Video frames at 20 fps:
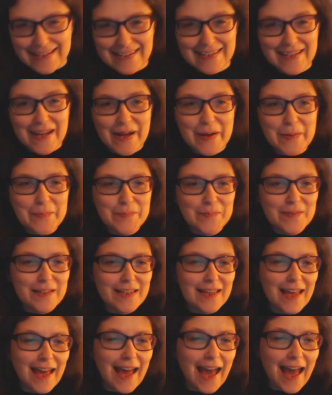so
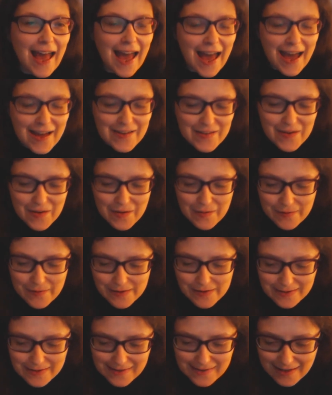I
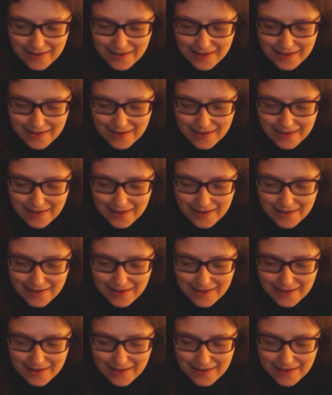got